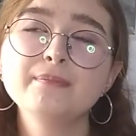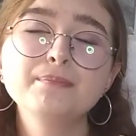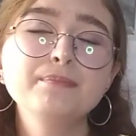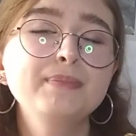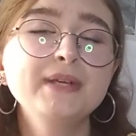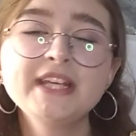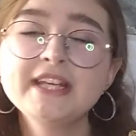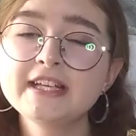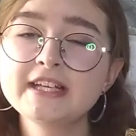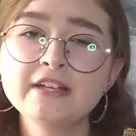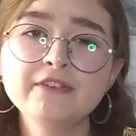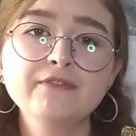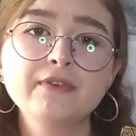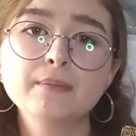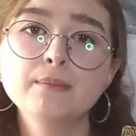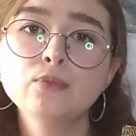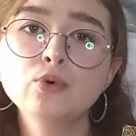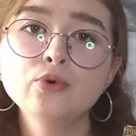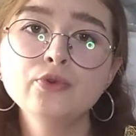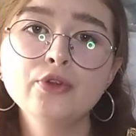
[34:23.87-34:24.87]
being in the
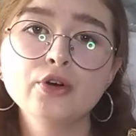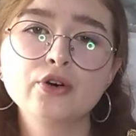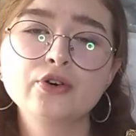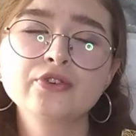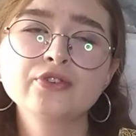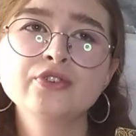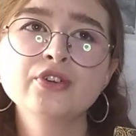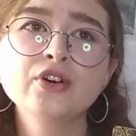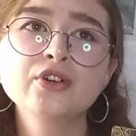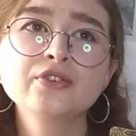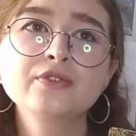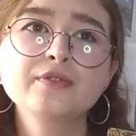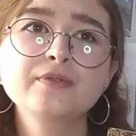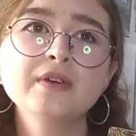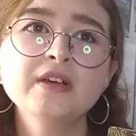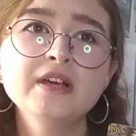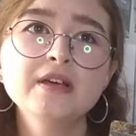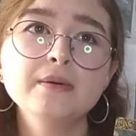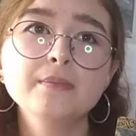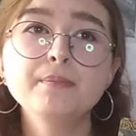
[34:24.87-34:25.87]
mood, or not
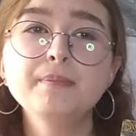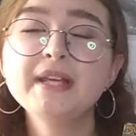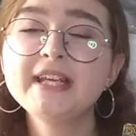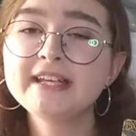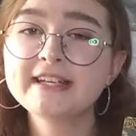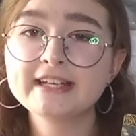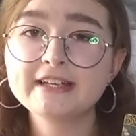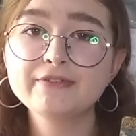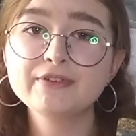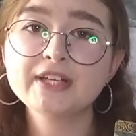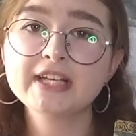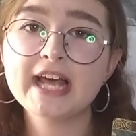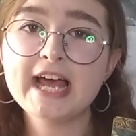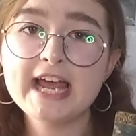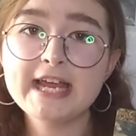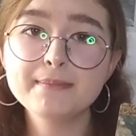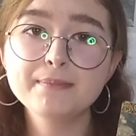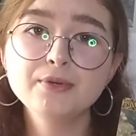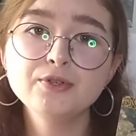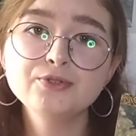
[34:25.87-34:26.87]
being even
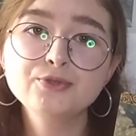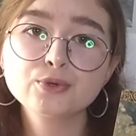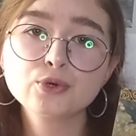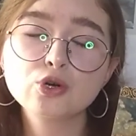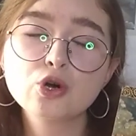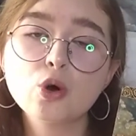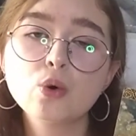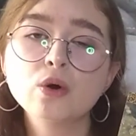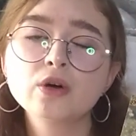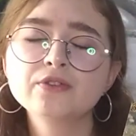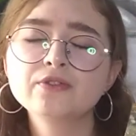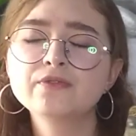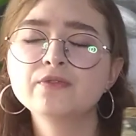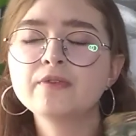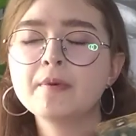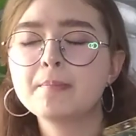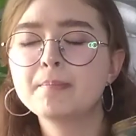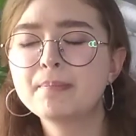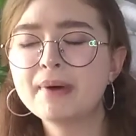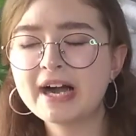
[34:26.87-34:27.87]
able to go on
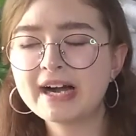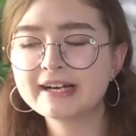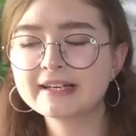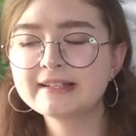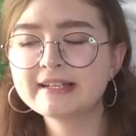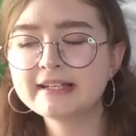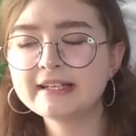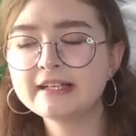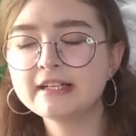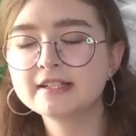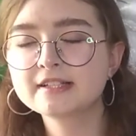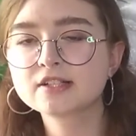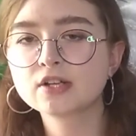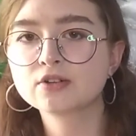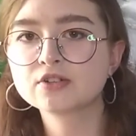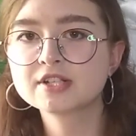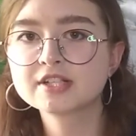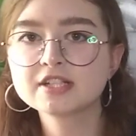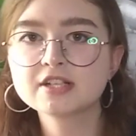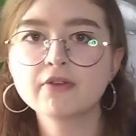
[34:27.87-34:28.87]
the parties,
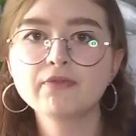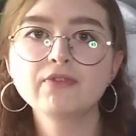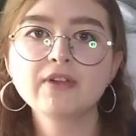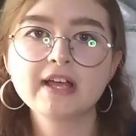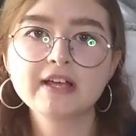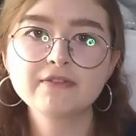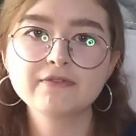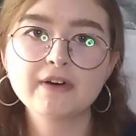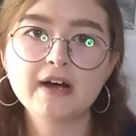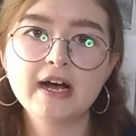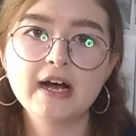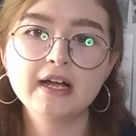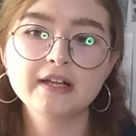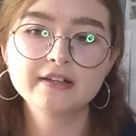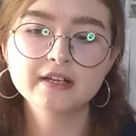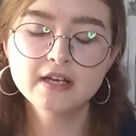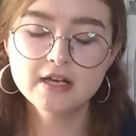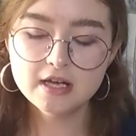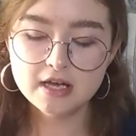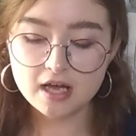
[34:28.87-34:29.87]
on stuff like
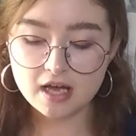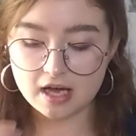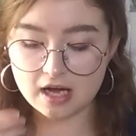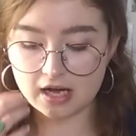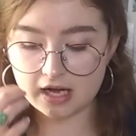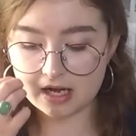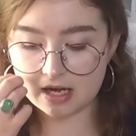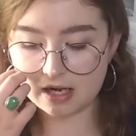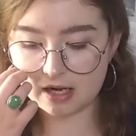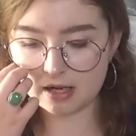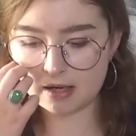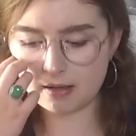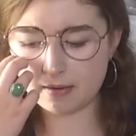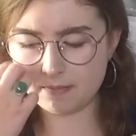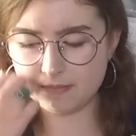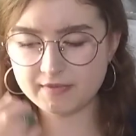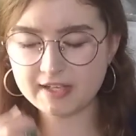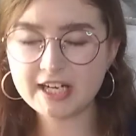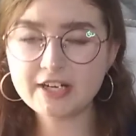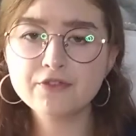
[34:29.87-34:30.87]
that,
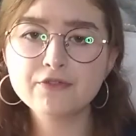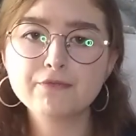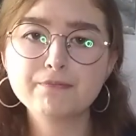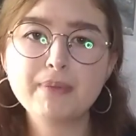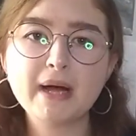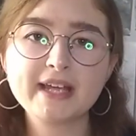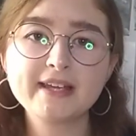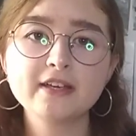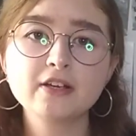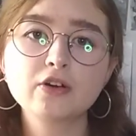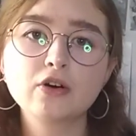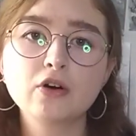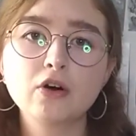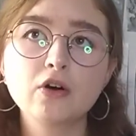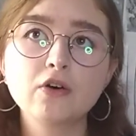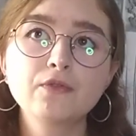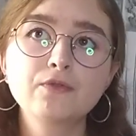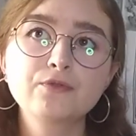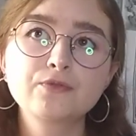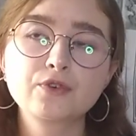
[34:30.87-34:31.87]
kind of backing
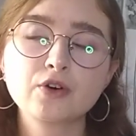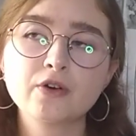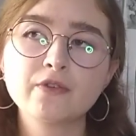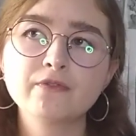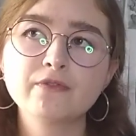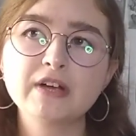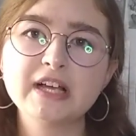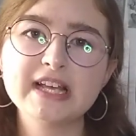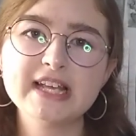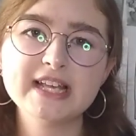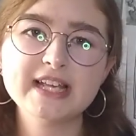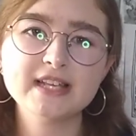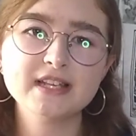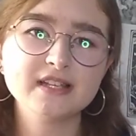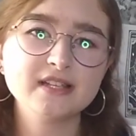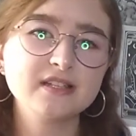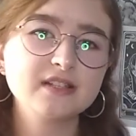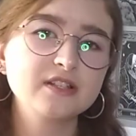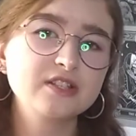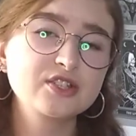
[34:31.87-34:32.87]
off from
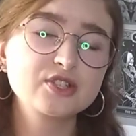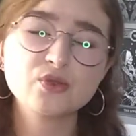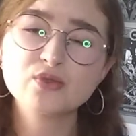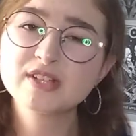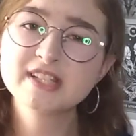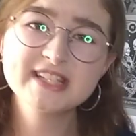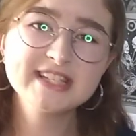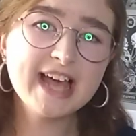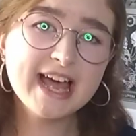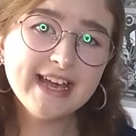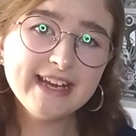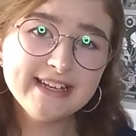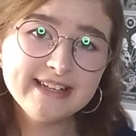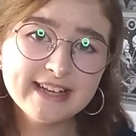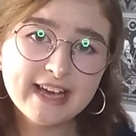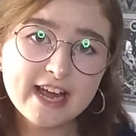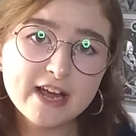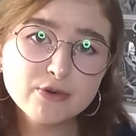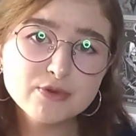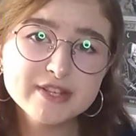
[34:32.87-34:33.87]
the society,
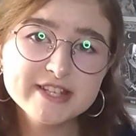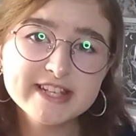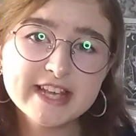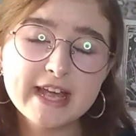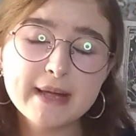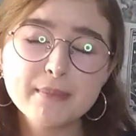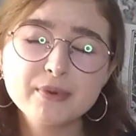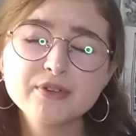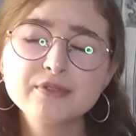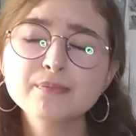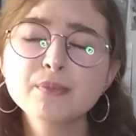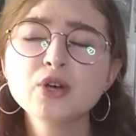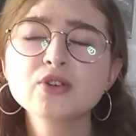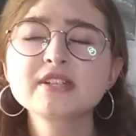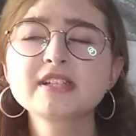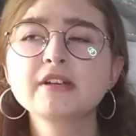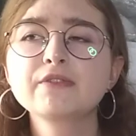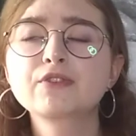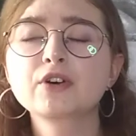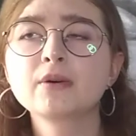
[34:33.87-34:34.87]
I would say, but
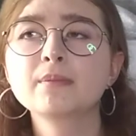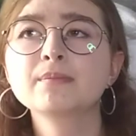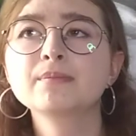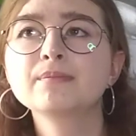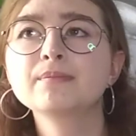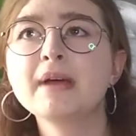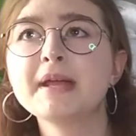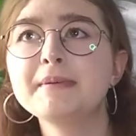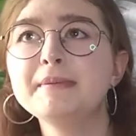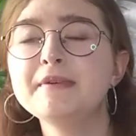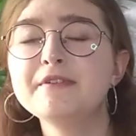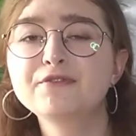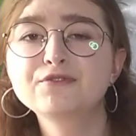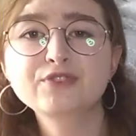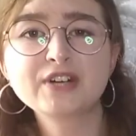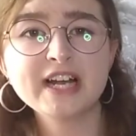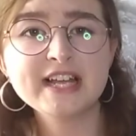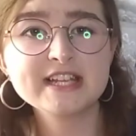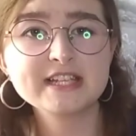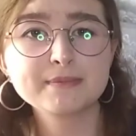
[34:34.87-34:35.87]
mostly from maybe
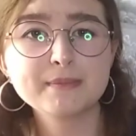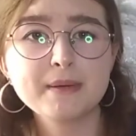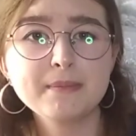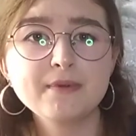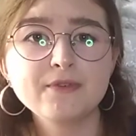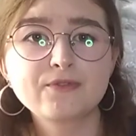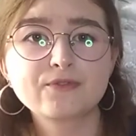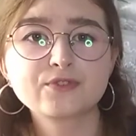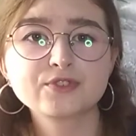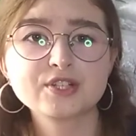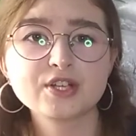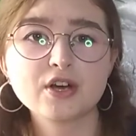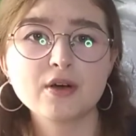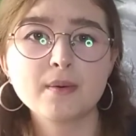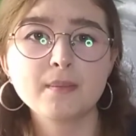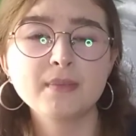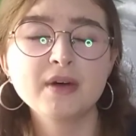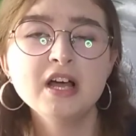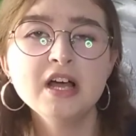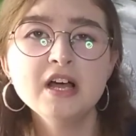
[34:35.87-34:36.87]
friends, maybe
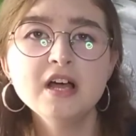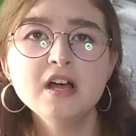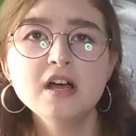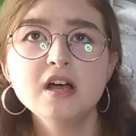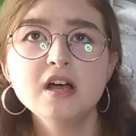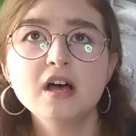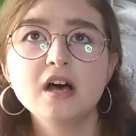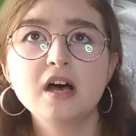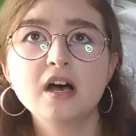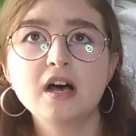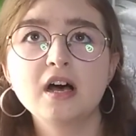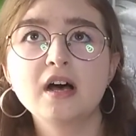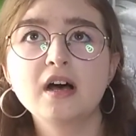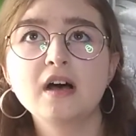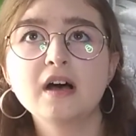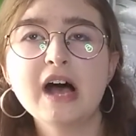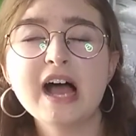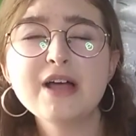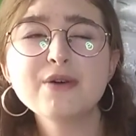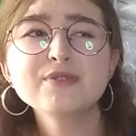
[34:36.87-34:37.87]
some,
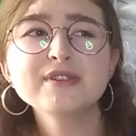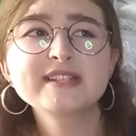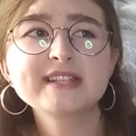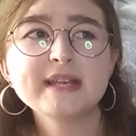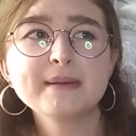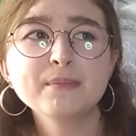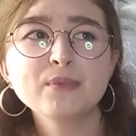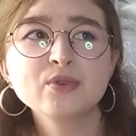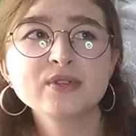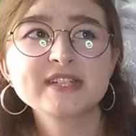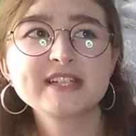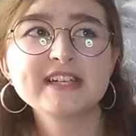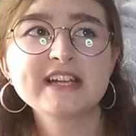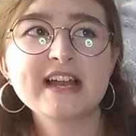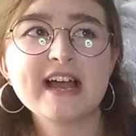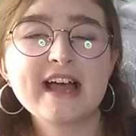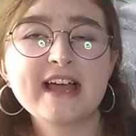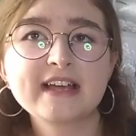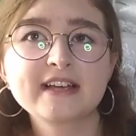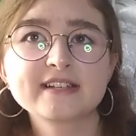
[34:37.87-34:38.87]
I would say mostly
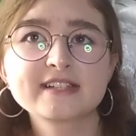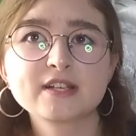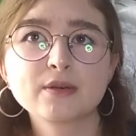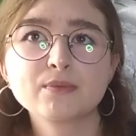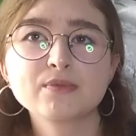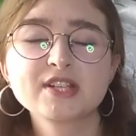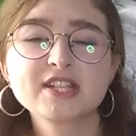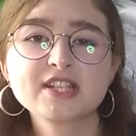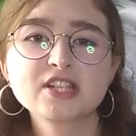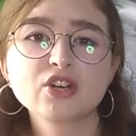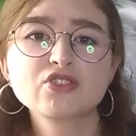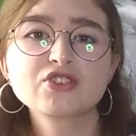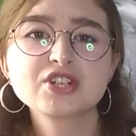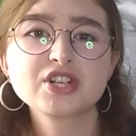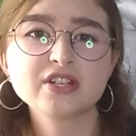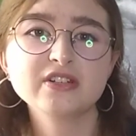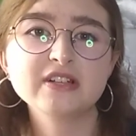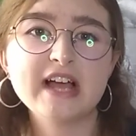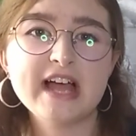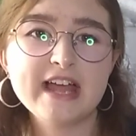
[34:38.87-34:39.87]
like some
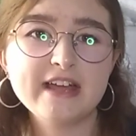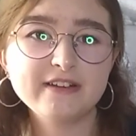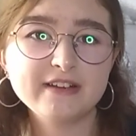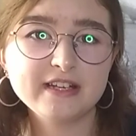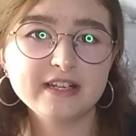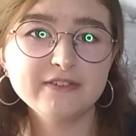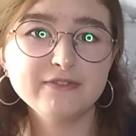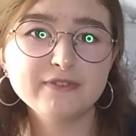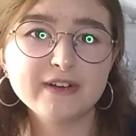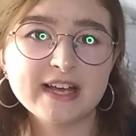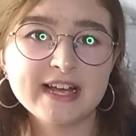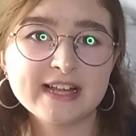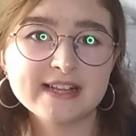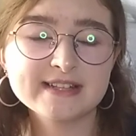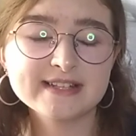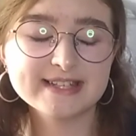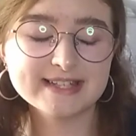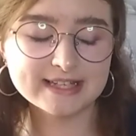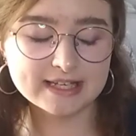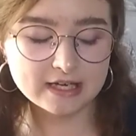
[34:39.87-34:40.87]
social
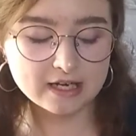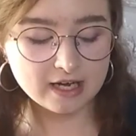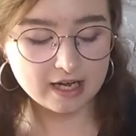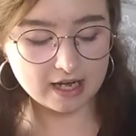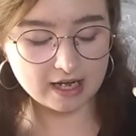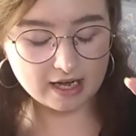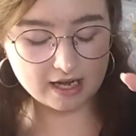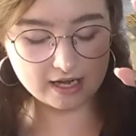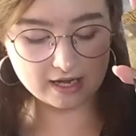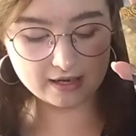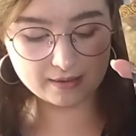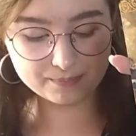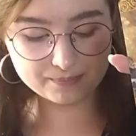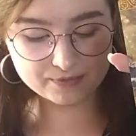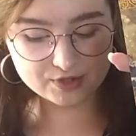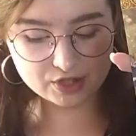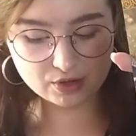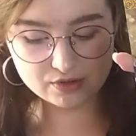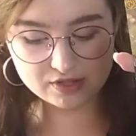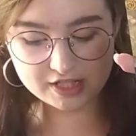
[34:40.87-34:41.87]
events,
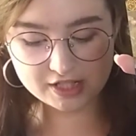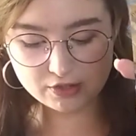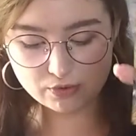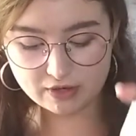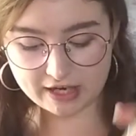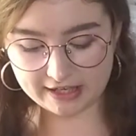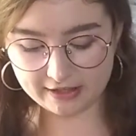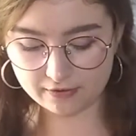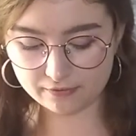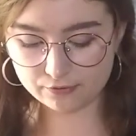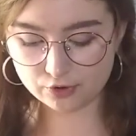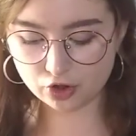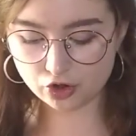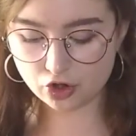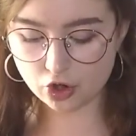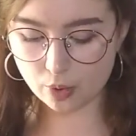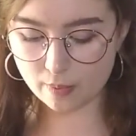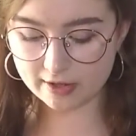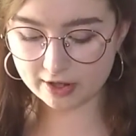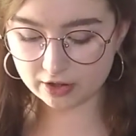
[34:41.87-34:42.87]
so it's you kind of not
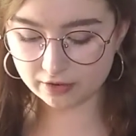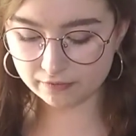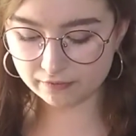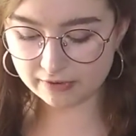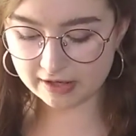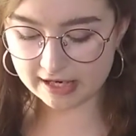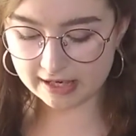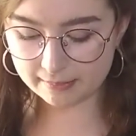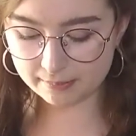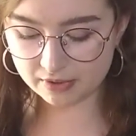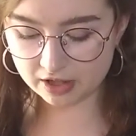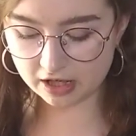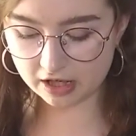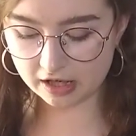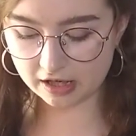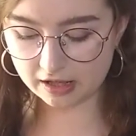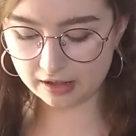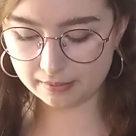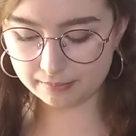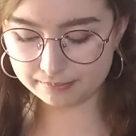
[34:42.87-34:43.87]
going on
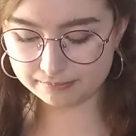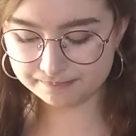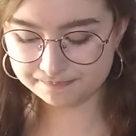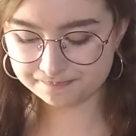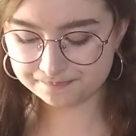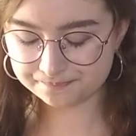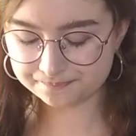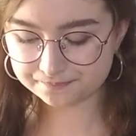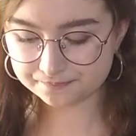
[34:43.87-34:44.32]
them.